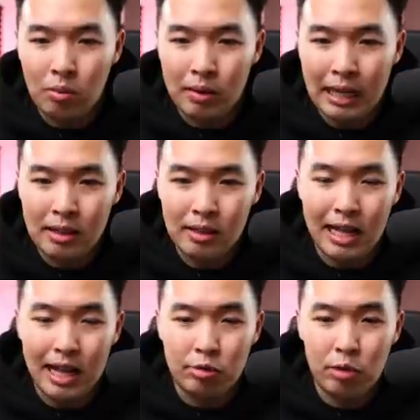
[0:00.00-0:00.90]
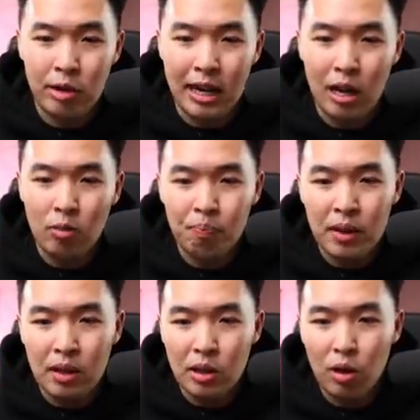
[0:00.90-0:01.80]
I'm gonna end this live stream right now.
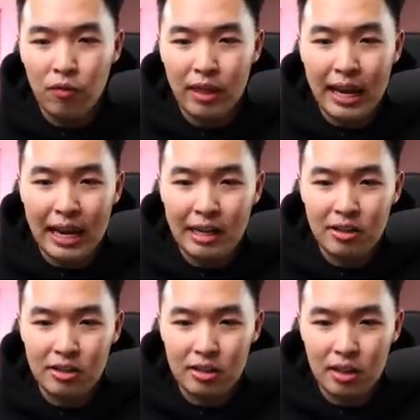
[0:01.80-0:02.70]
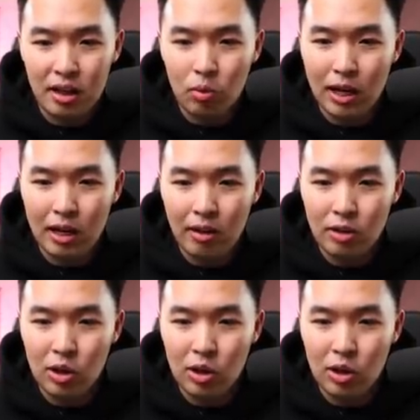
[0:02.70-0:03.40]
Yo, for the haters, uh, we got another